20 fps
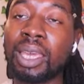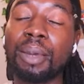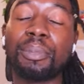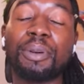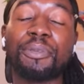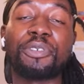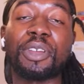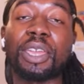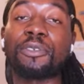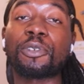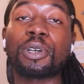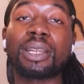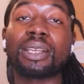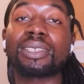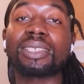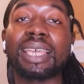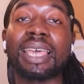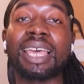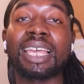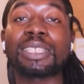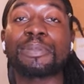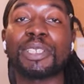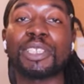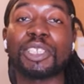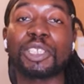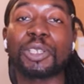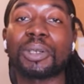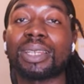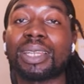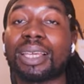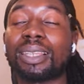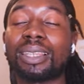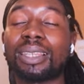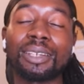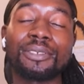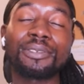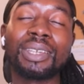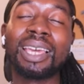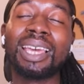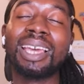But for everyone else that has been sharing that
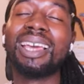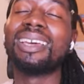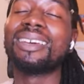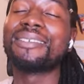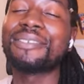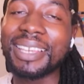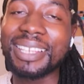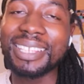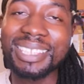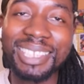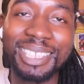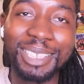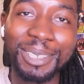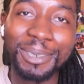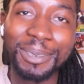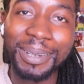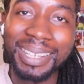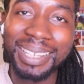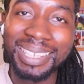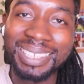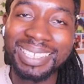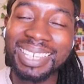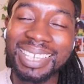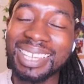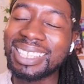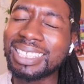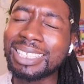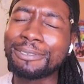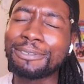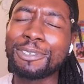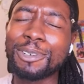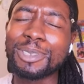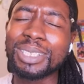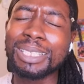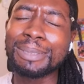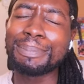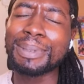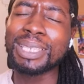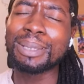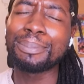love, thanks as always. This, of course, has
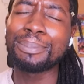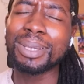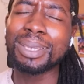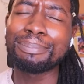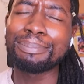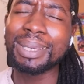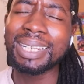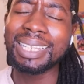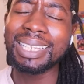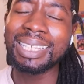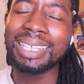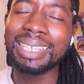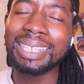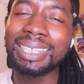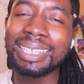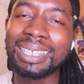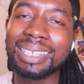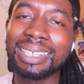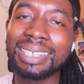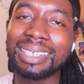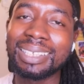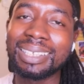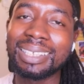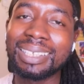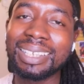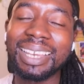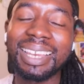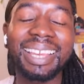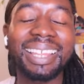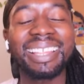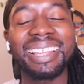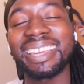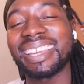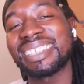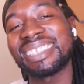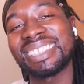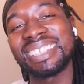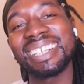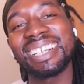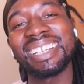been your boy, Betty. And I'll catch
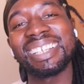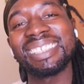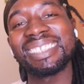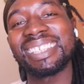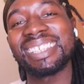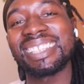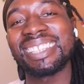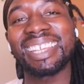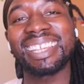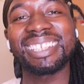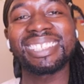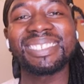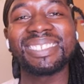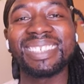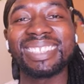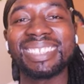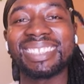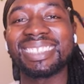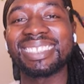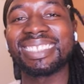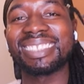you guys in the next one.